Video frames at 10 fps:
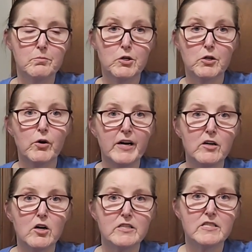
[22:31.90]
Your credit
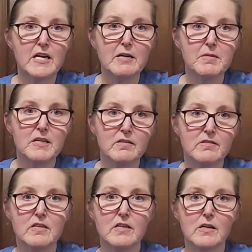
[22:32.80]
card statement, and
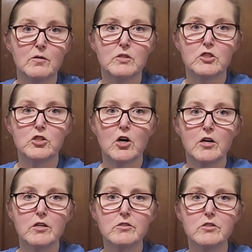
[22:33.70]
see that it was
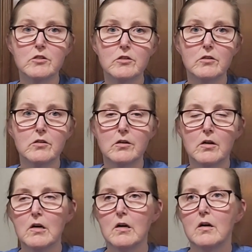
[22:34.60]
charged?
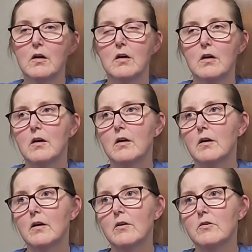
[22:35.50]

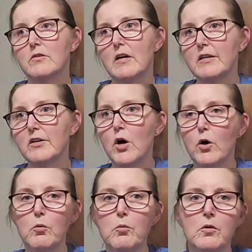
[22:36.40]
And I was like,
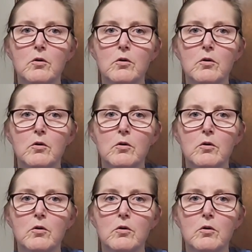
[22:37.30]
no.